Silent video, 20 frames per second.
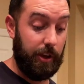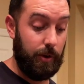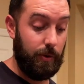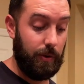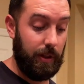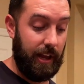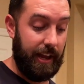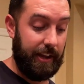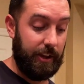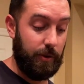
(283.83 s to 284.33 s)

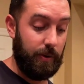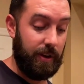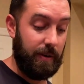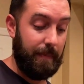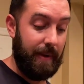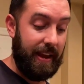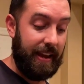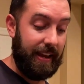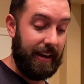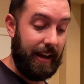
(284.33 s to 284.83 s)
like, you can make
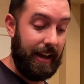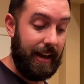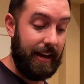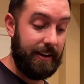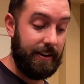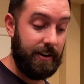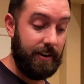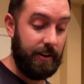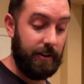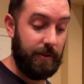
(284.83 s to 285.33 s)
it
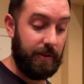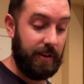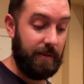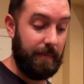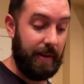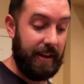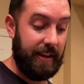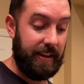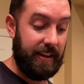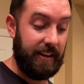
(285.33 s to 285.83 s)
hotter, you can
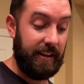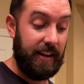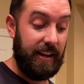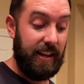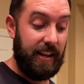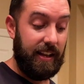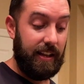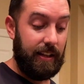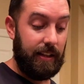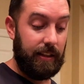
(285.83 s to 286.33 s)
make it
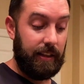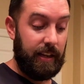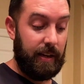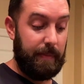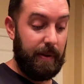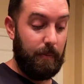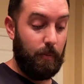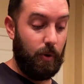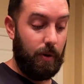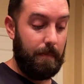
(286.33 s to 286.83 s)
a little bit
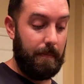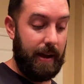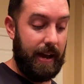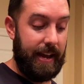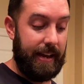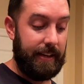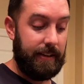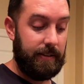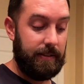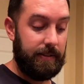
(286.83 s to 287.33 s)
more
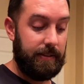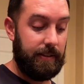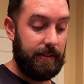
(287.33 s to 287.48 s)
mild.